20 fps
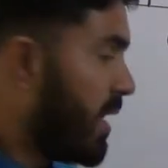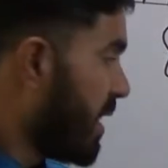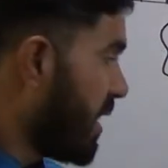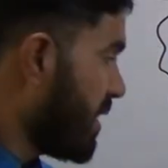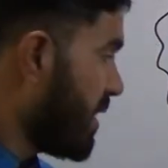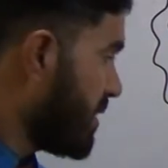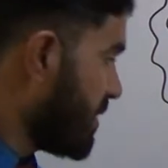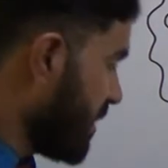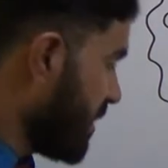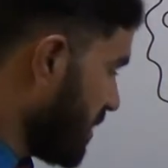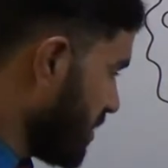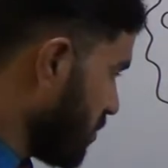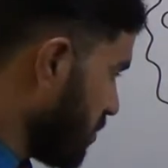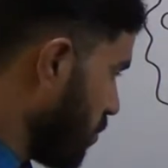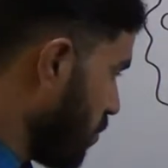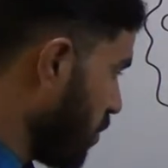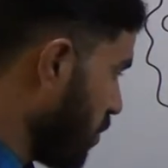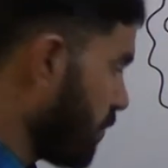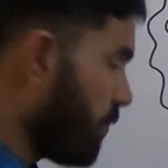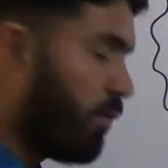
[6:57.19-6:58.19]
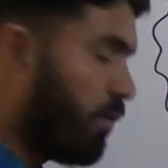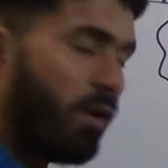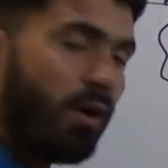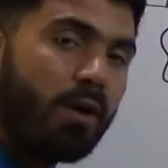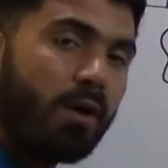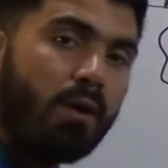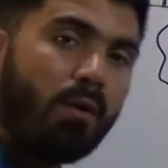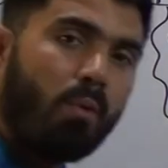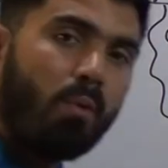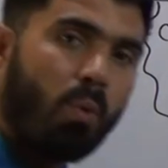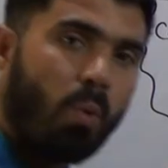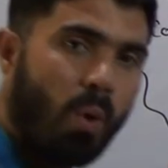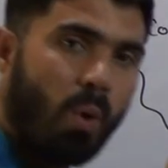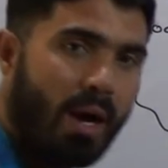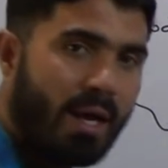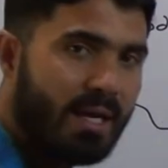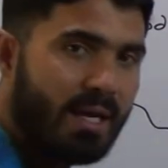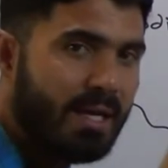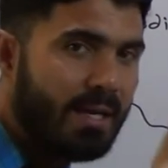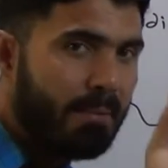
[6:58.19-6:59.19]
It just codes for
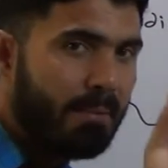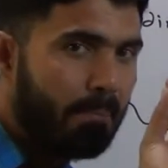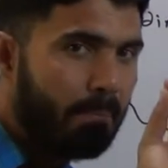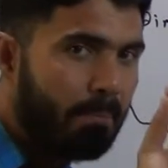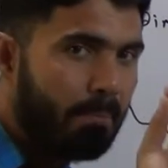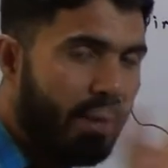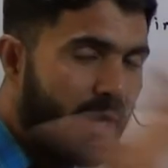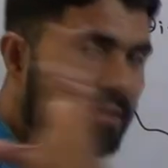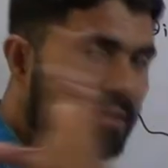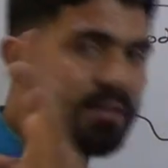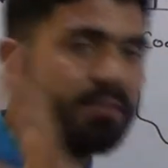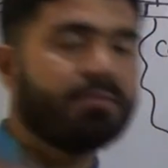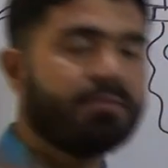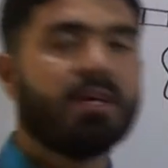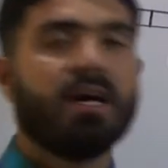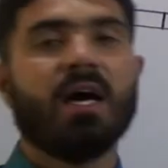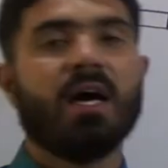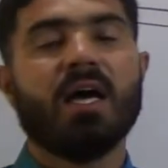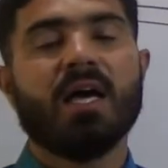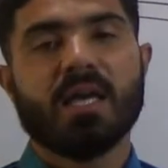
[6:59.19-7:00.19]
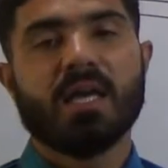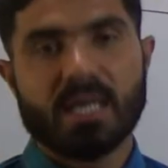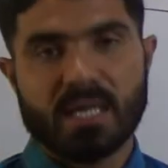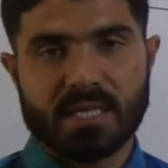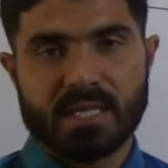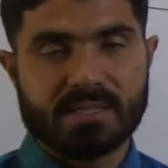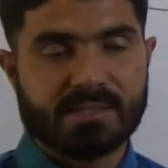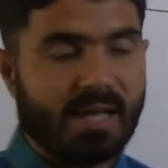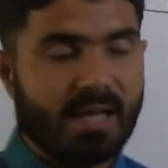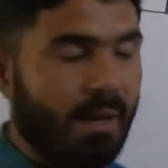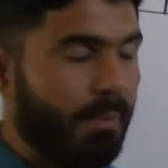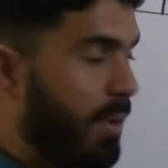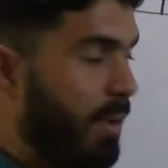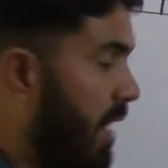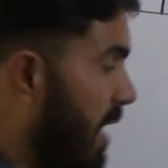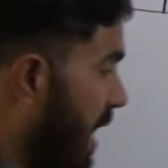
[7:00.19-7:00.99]
one part of the enzyme.